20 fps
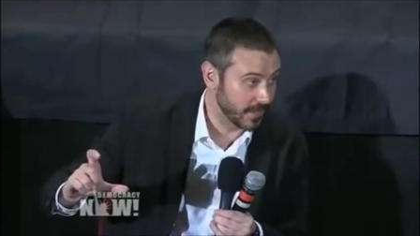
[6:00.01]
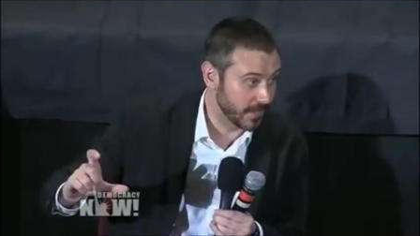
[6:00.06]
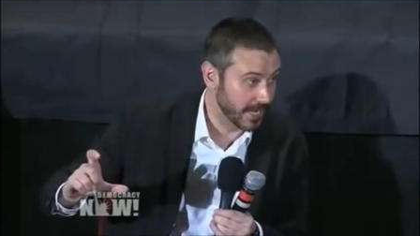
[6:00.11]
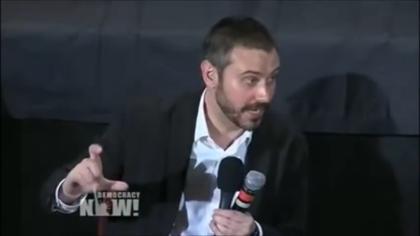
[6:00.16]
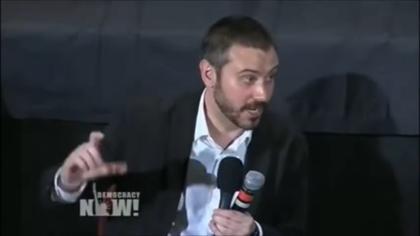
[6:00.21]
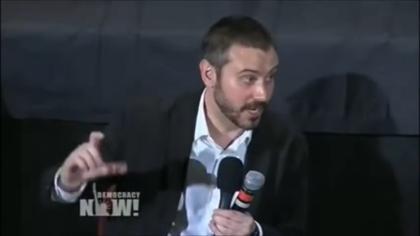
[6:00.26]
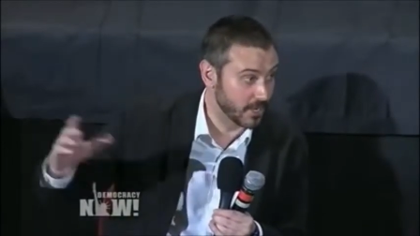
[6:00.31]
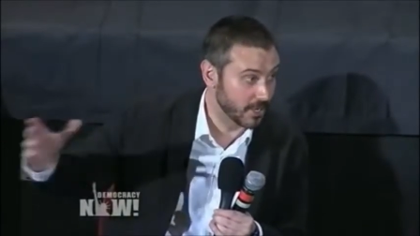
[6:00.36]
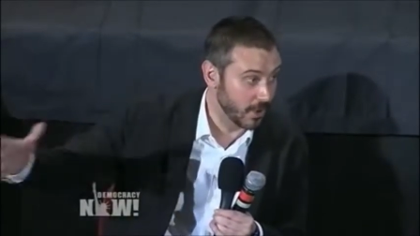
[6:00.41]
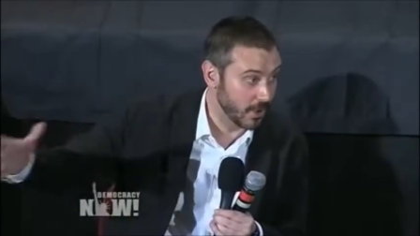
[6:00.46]

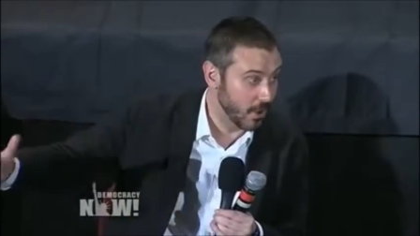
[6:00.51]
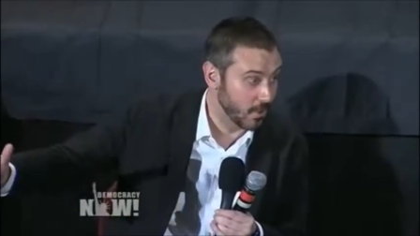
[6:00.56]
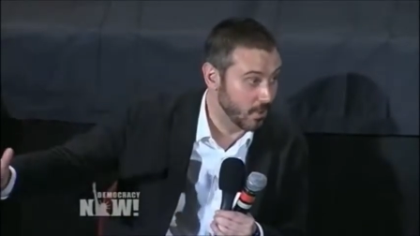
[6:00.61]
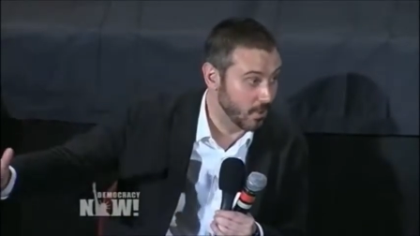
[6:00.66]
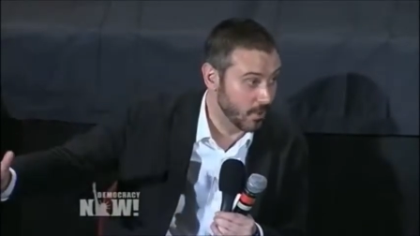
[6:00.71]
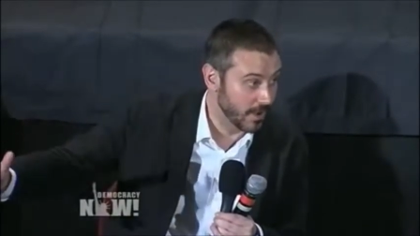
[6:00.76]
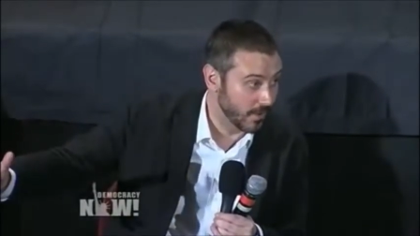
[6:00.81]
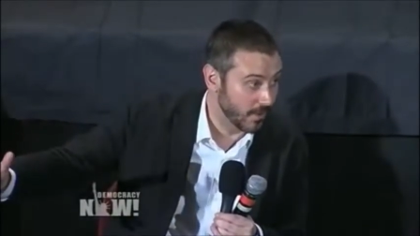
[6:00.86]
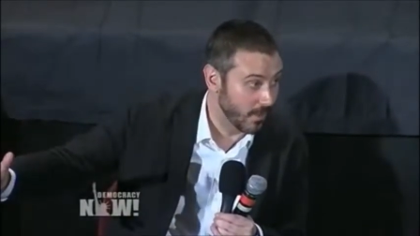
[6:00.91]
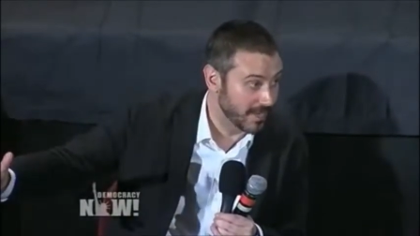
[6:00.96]
he didn't know
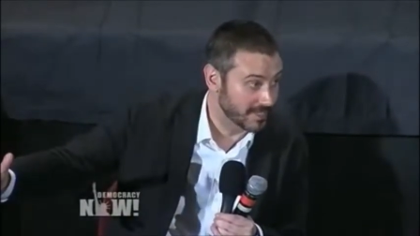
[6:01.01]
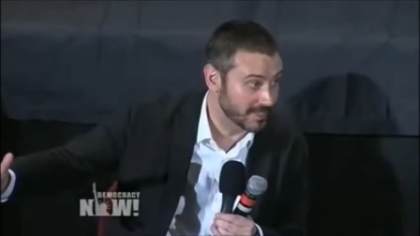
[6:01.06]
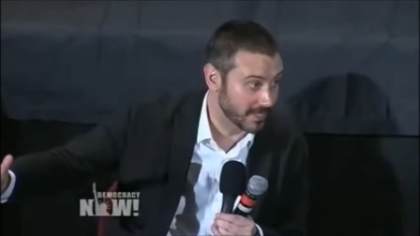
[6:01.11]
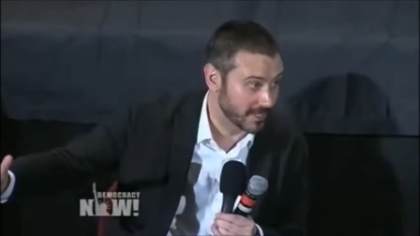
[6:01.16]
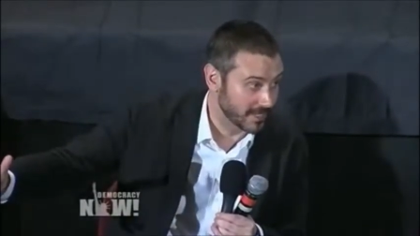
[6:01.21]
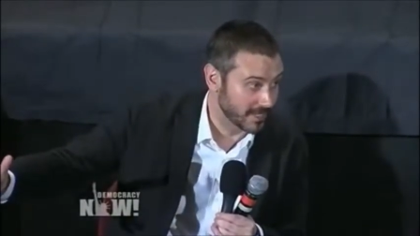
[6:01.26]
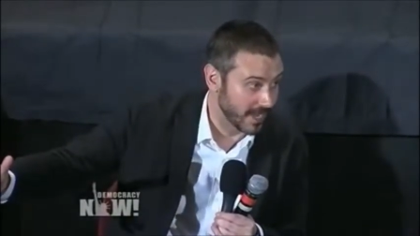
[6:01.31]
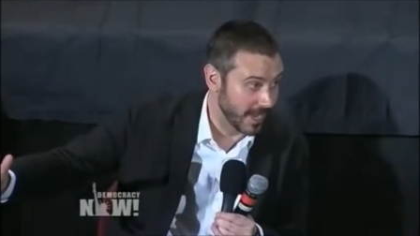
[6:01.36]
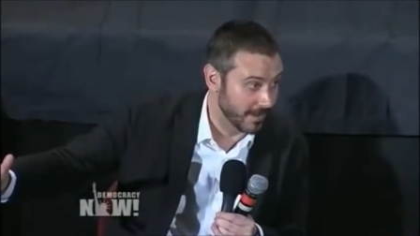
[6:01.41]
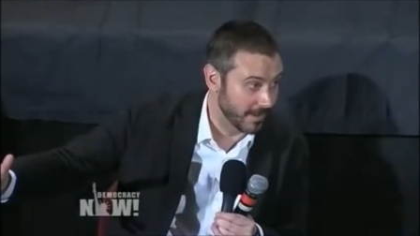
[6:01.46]
who he was
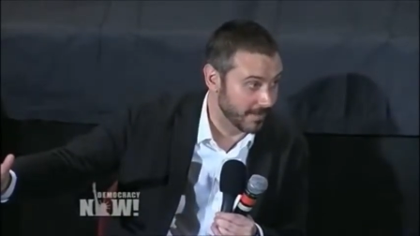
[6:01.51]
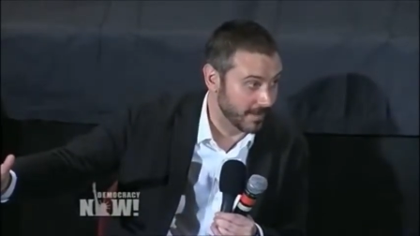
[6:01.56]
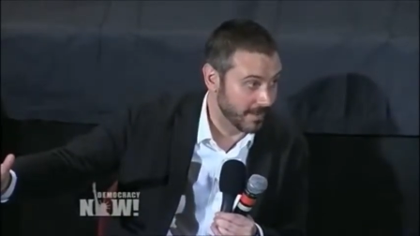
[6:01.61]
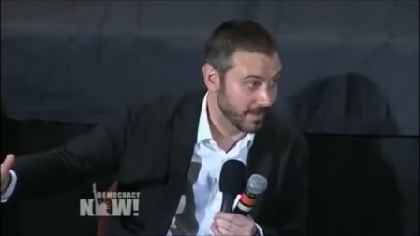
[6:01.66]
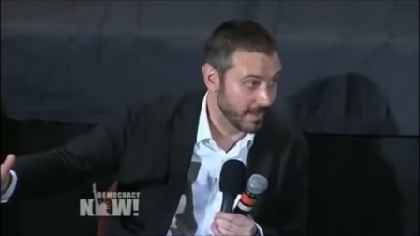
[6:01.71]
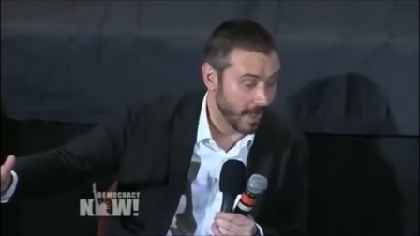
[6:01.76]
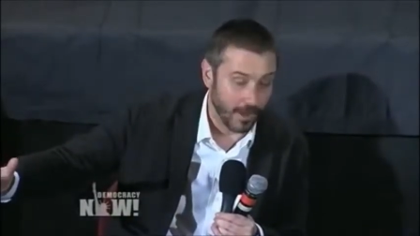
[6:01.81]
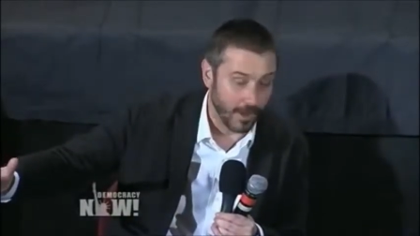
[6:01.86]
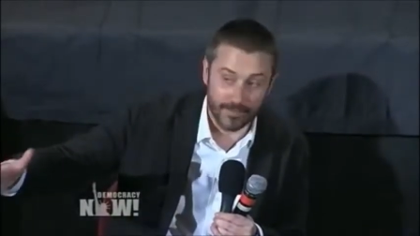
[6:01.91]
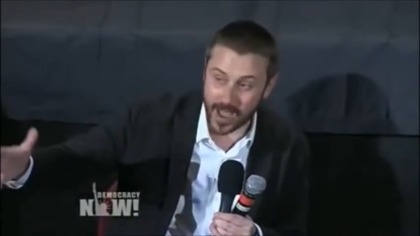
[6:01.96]
at the time,
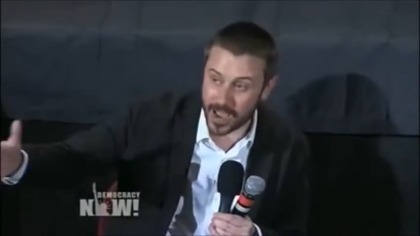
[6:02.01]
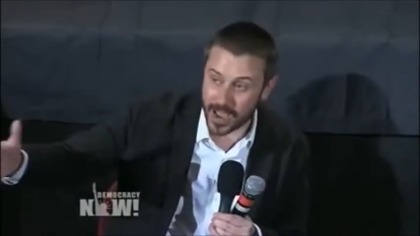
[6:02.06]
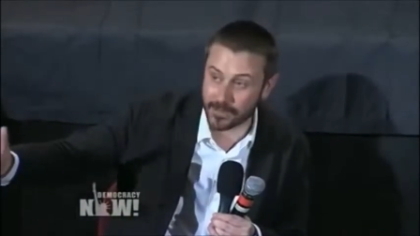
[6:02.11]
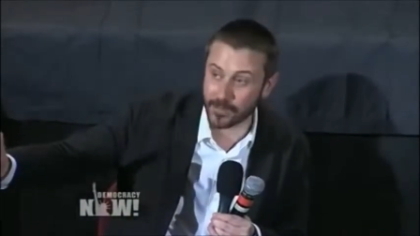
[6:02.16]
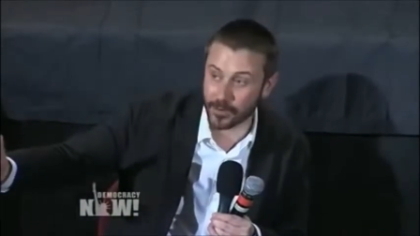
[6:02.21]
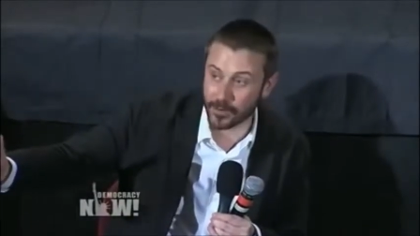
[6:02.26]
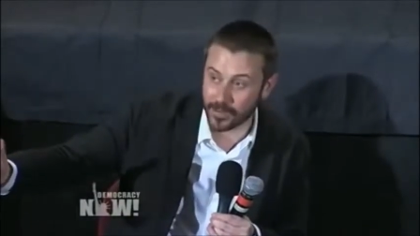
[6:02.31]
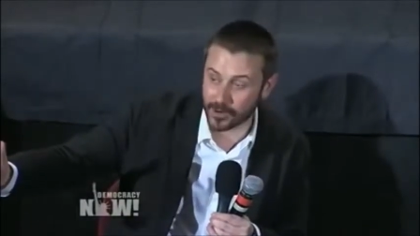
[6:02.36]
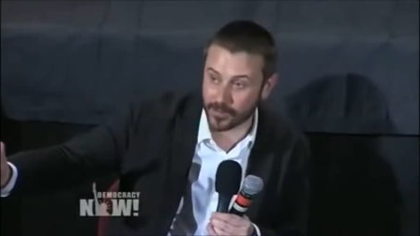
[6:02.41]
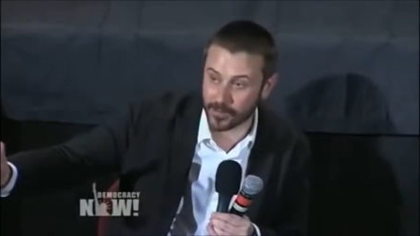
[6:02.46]
of
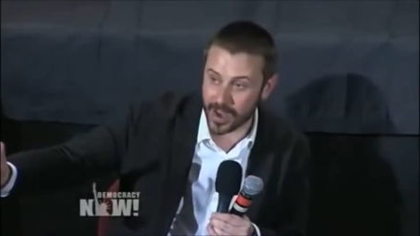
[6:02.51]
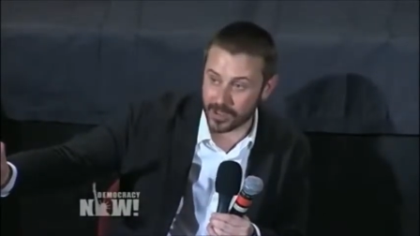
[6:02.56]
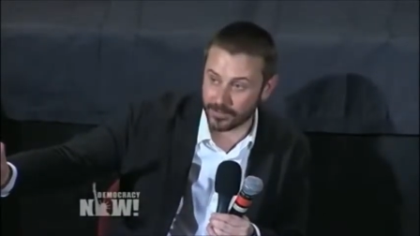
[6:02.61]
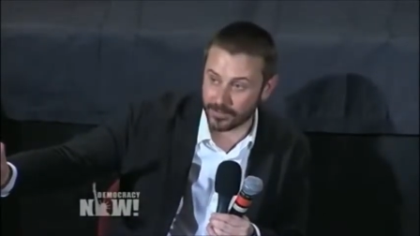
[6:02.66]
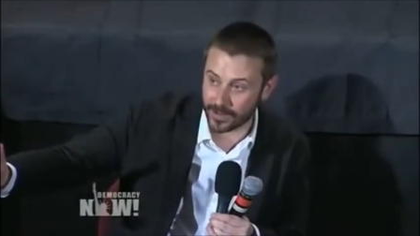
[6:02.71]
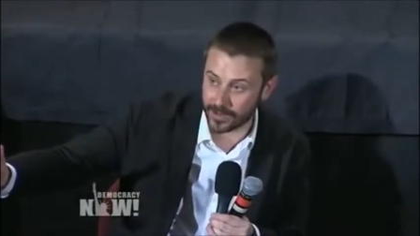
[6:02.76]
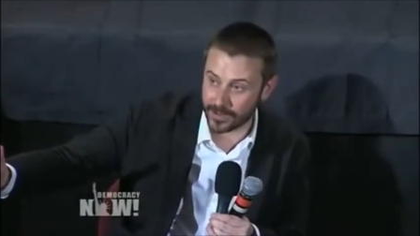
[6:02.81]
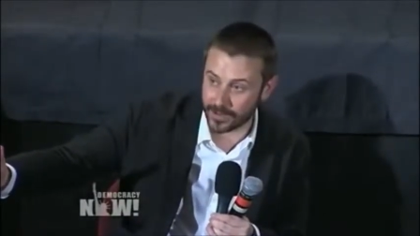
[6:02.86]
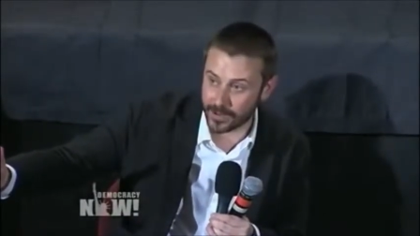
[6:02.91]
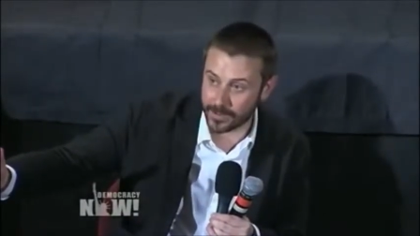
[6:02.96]
Admiral
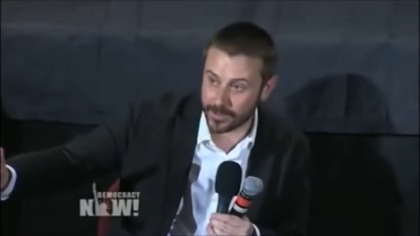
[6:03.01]
McRaven.